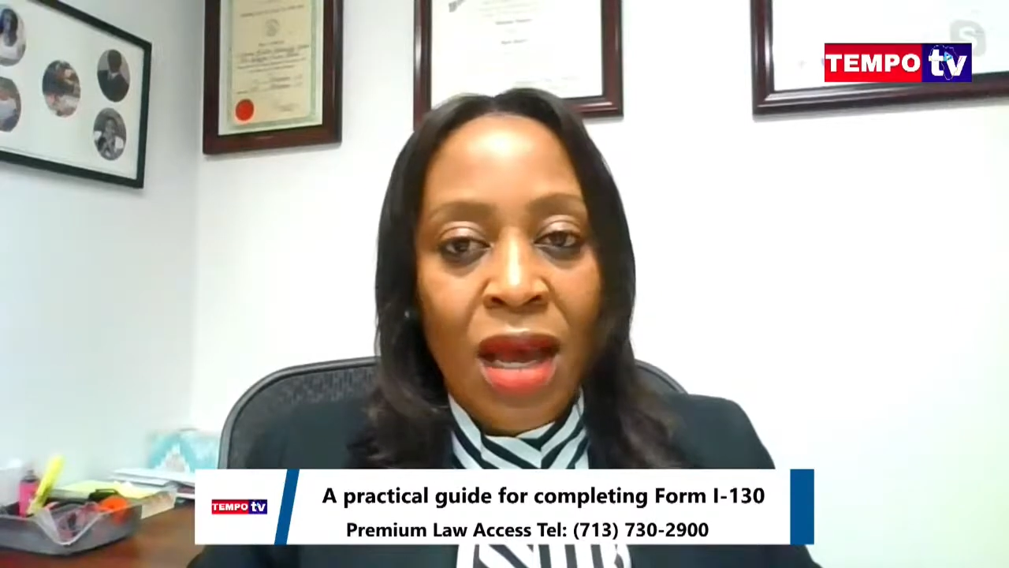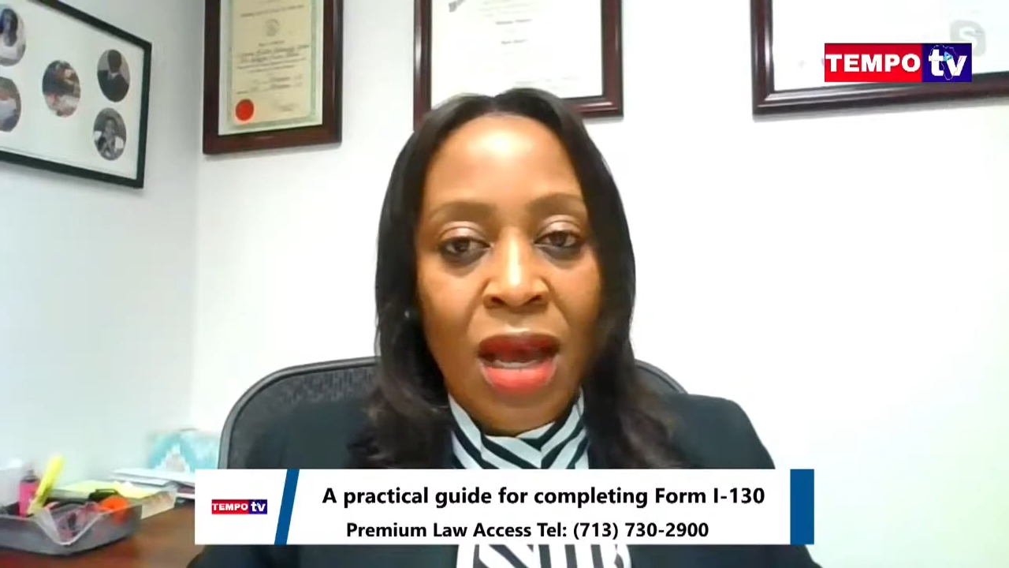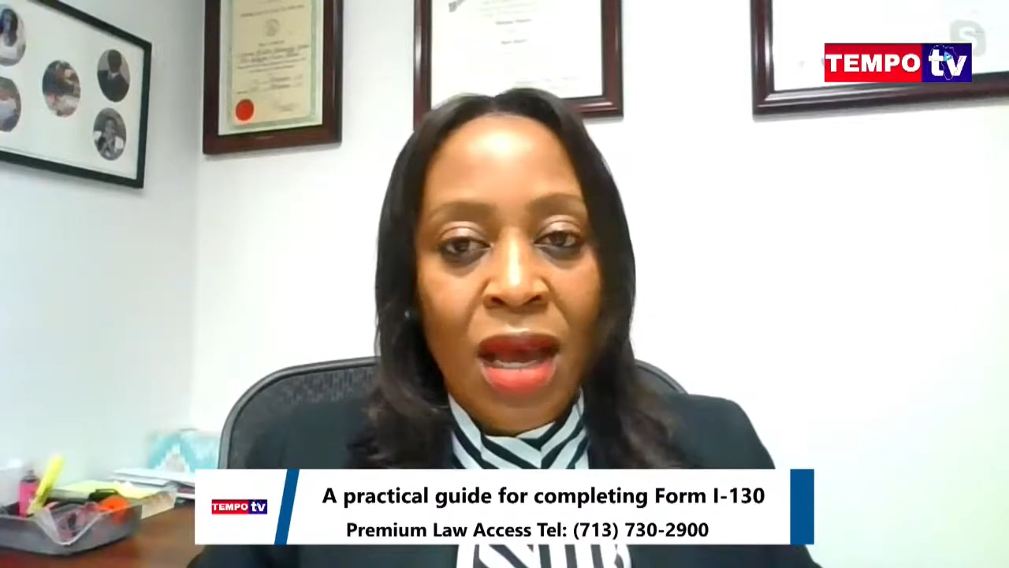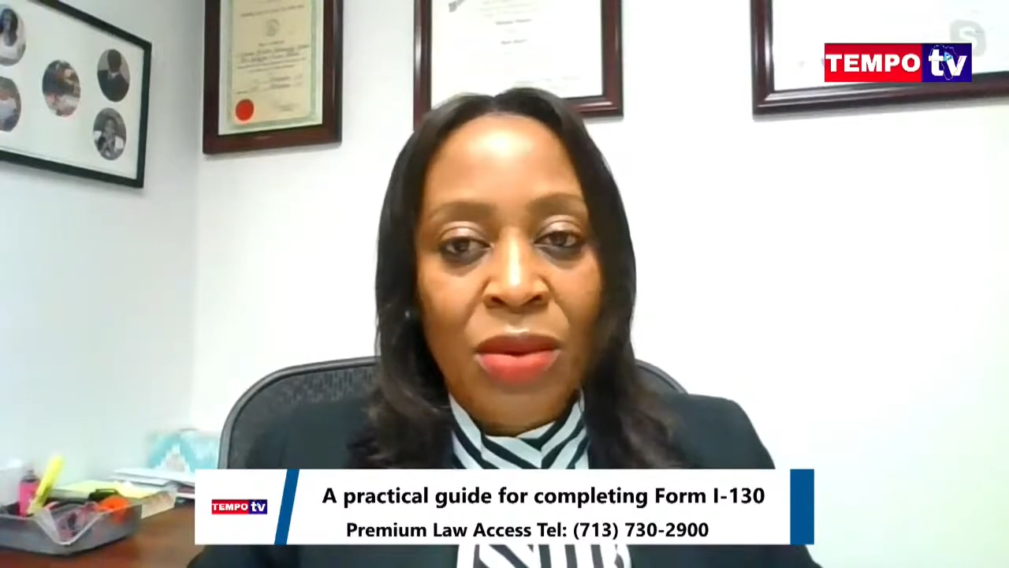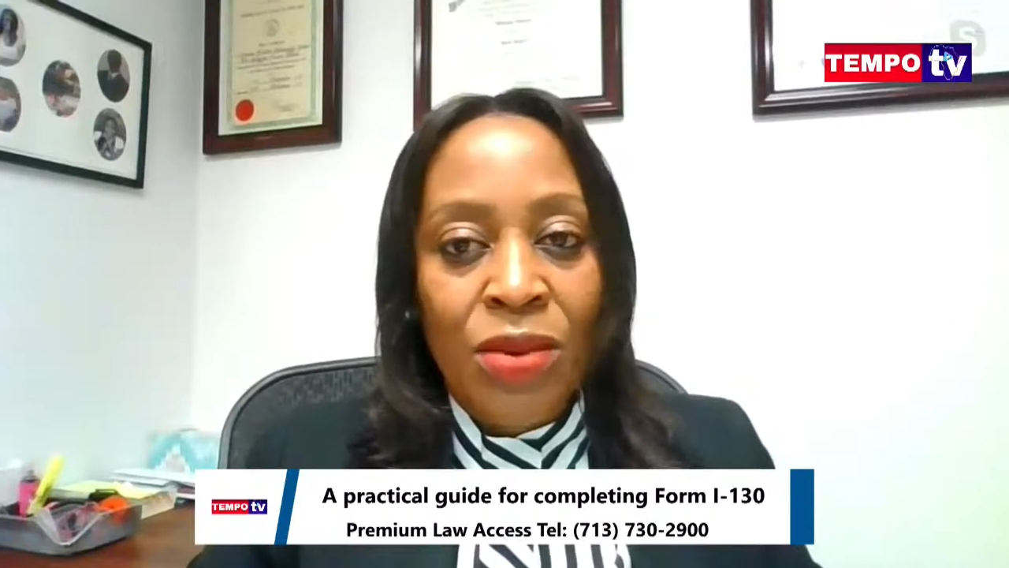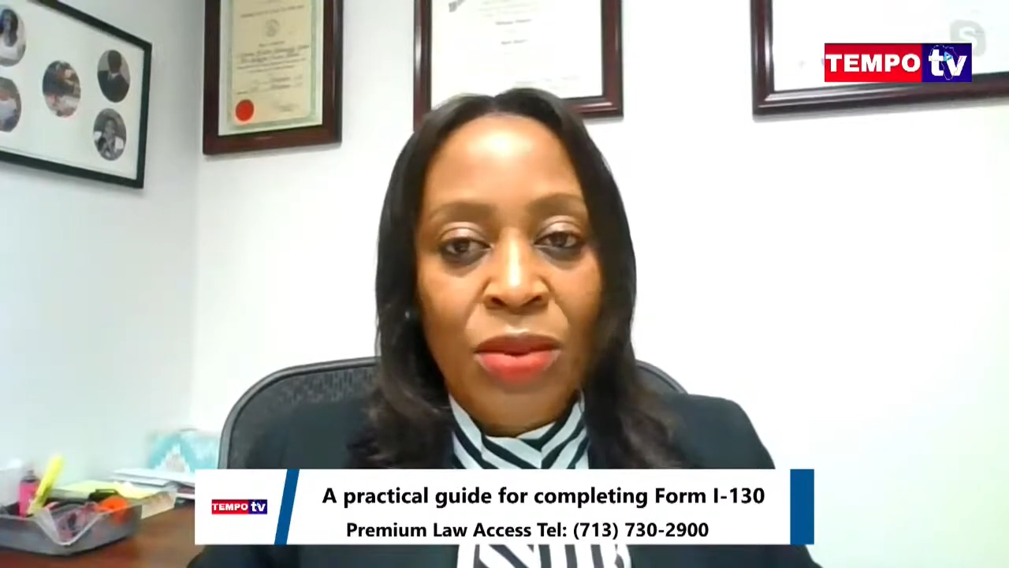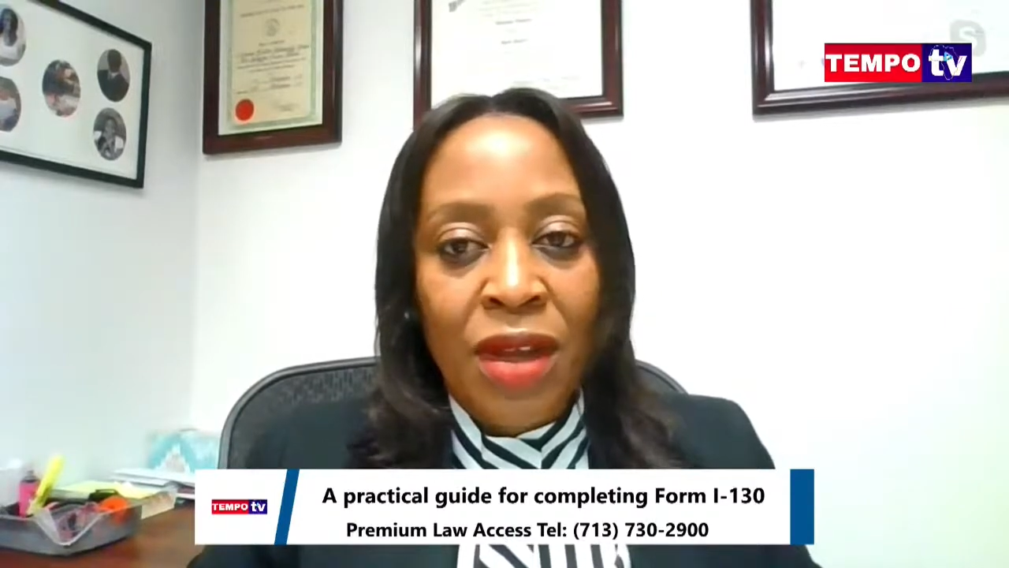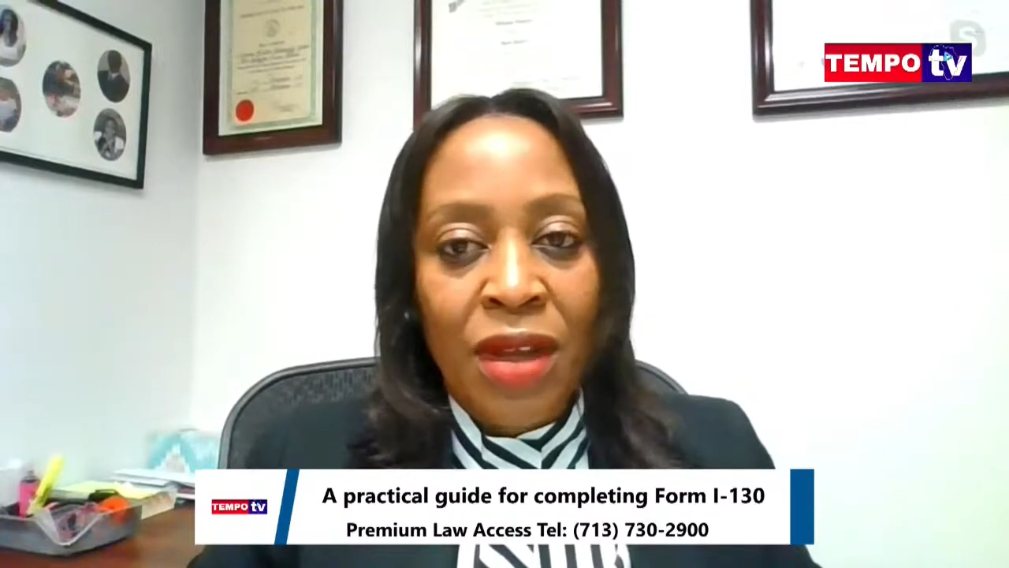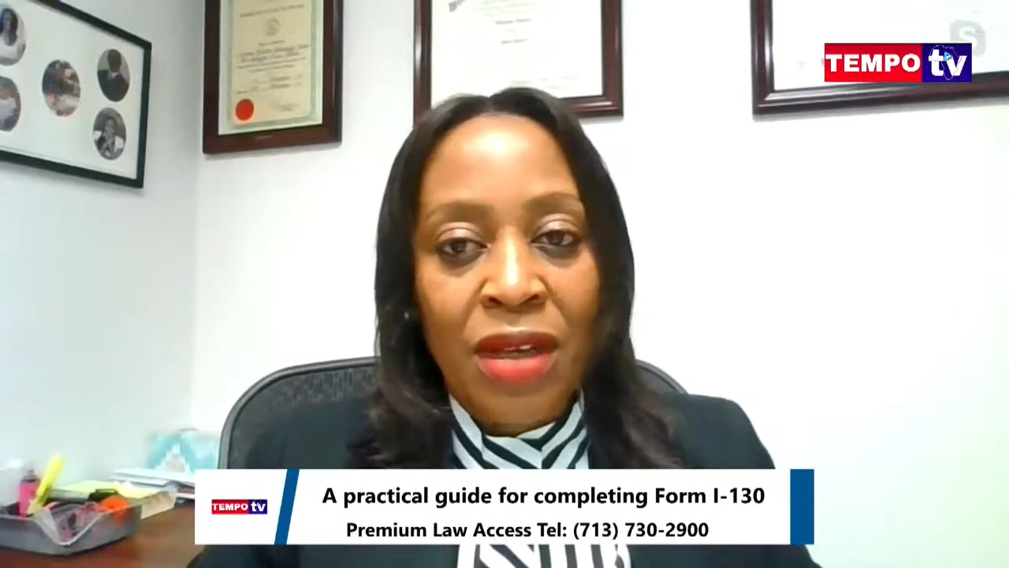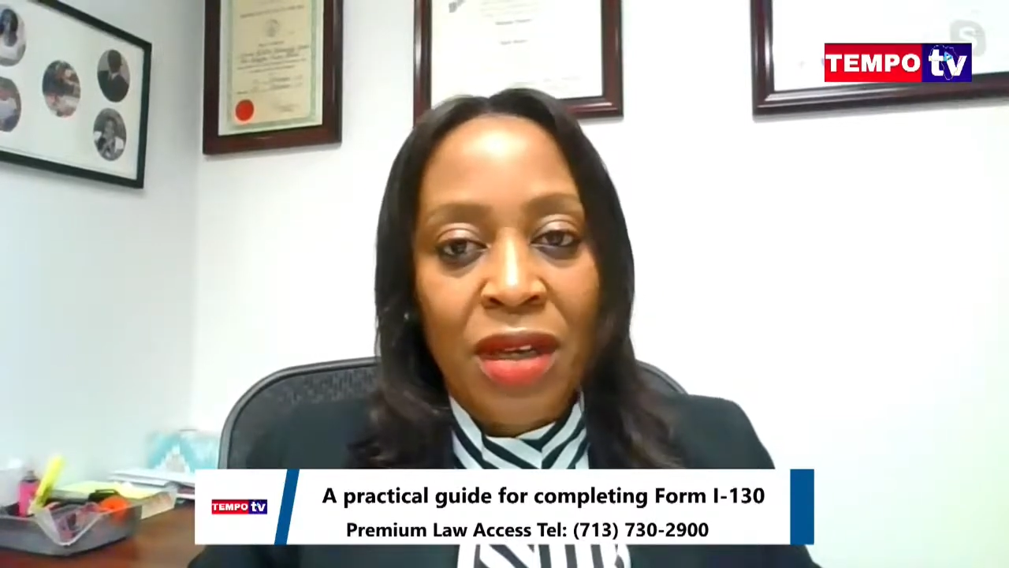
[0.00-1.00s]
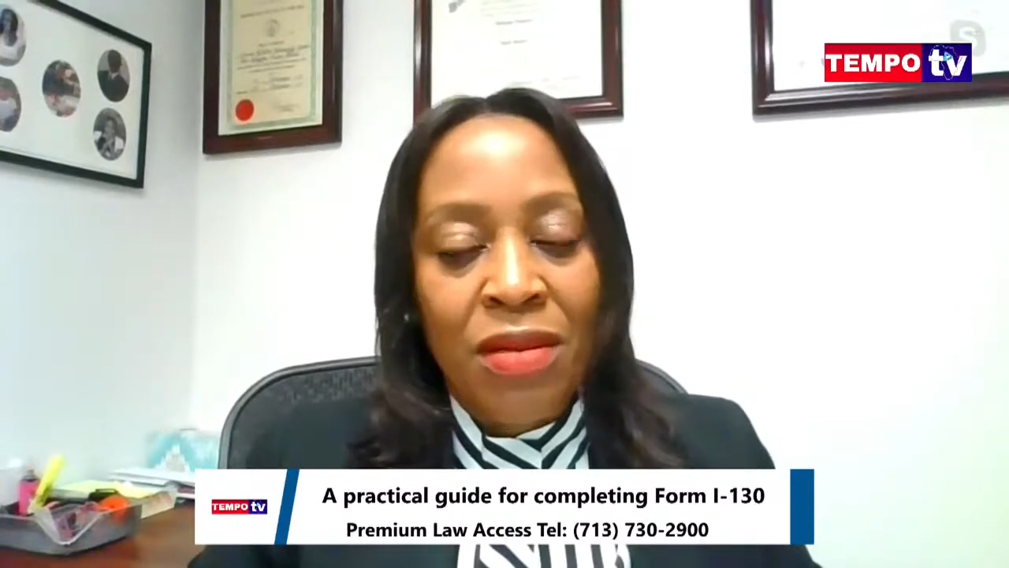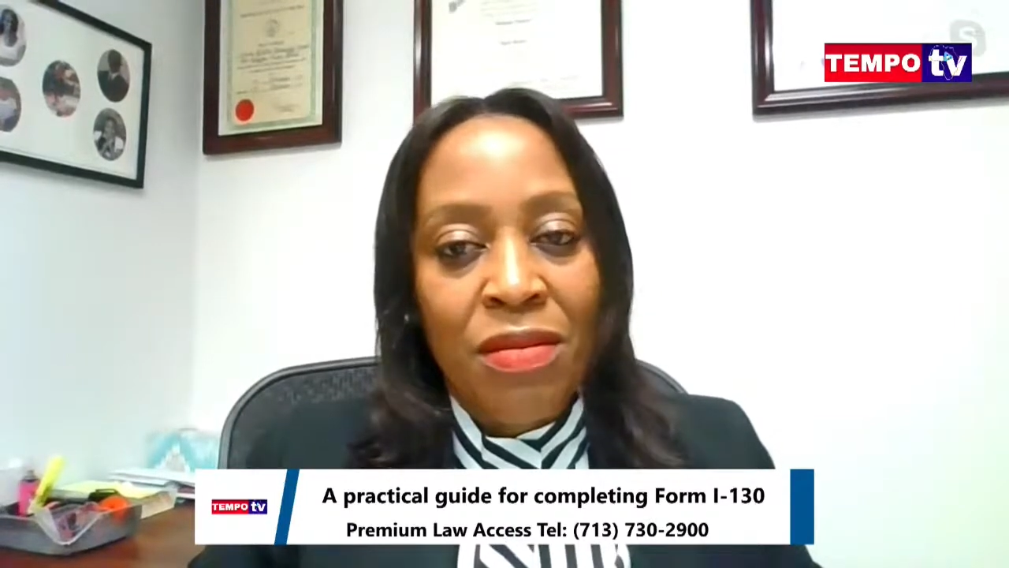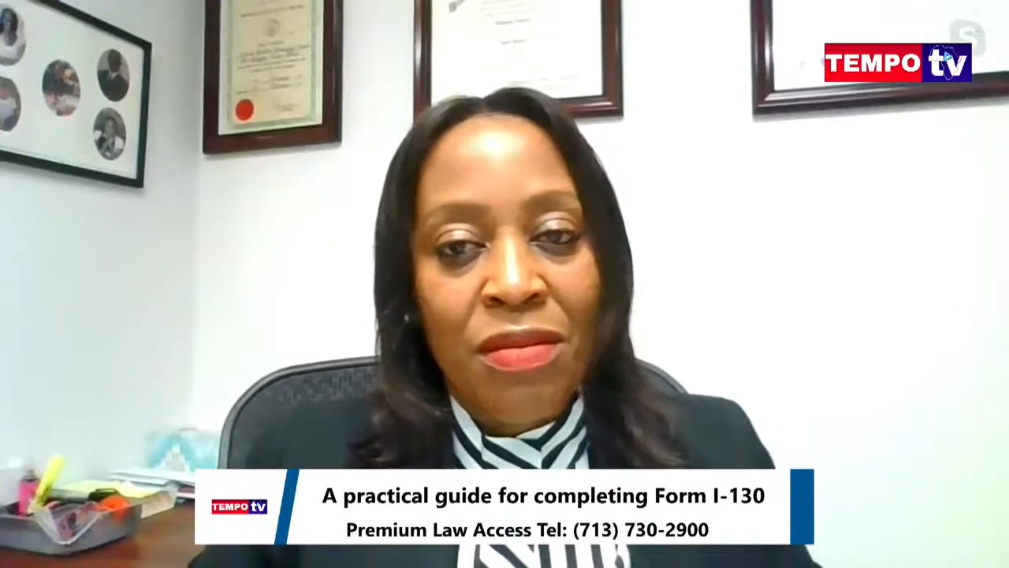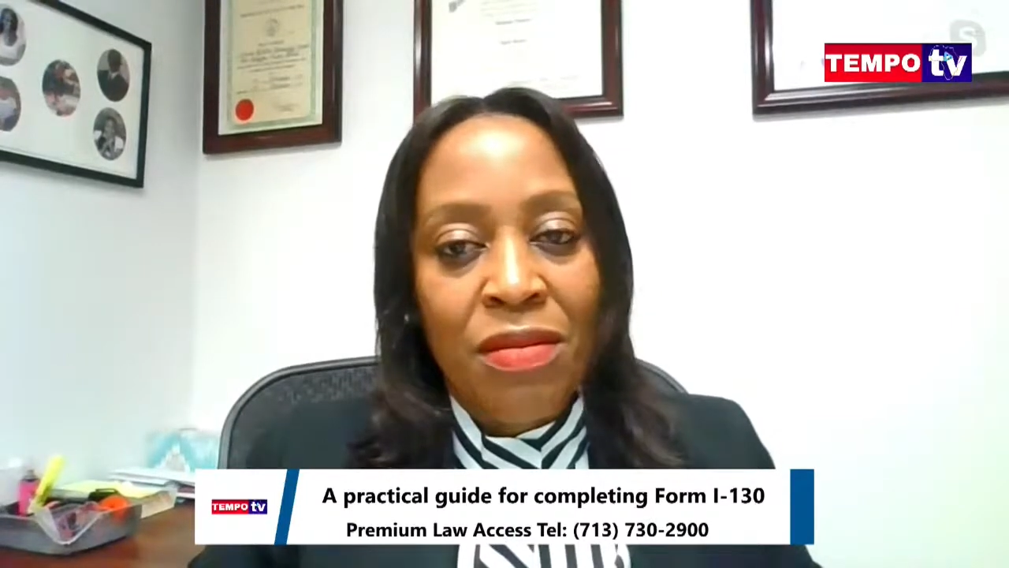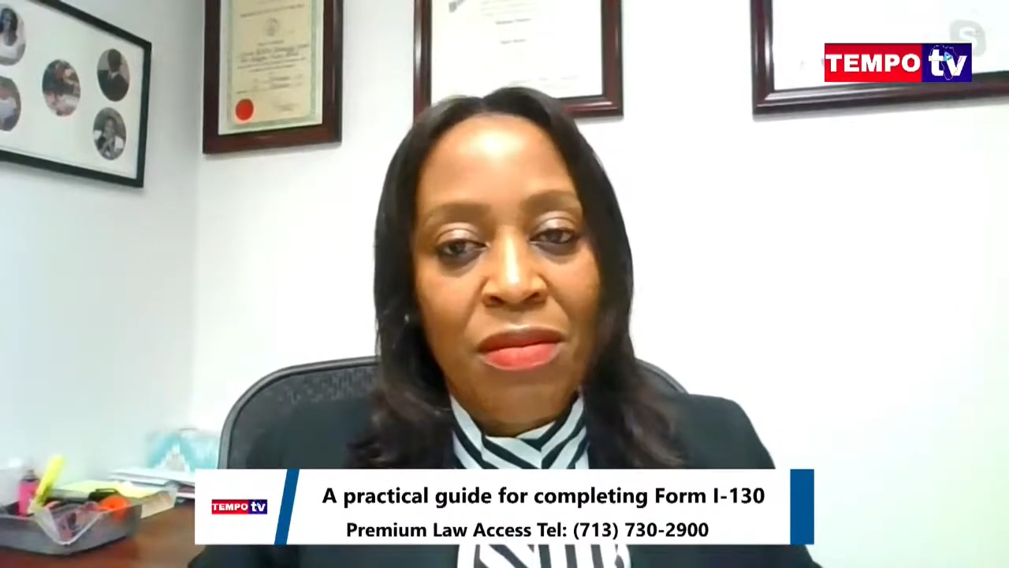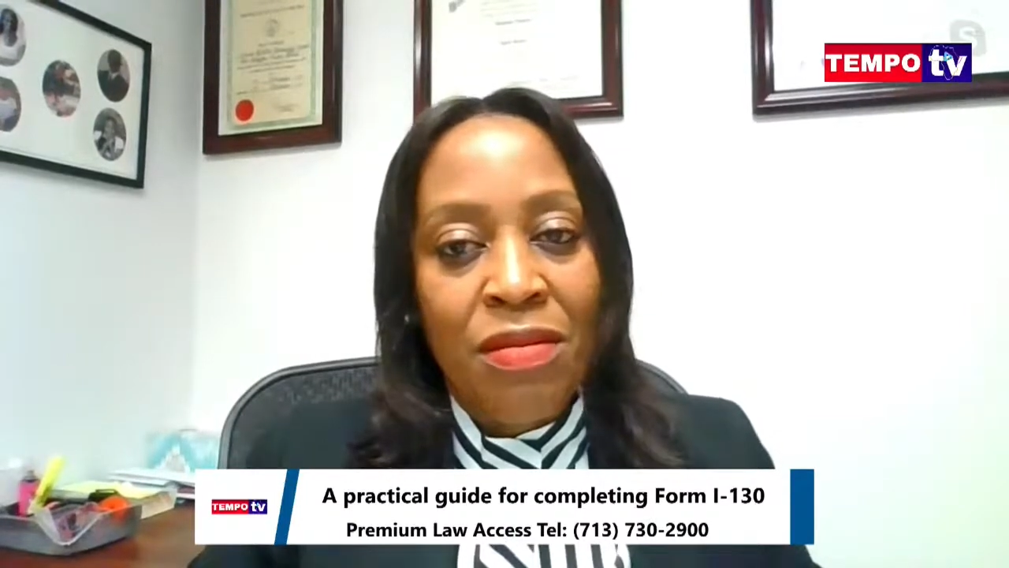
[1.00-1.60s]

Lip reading: the I-130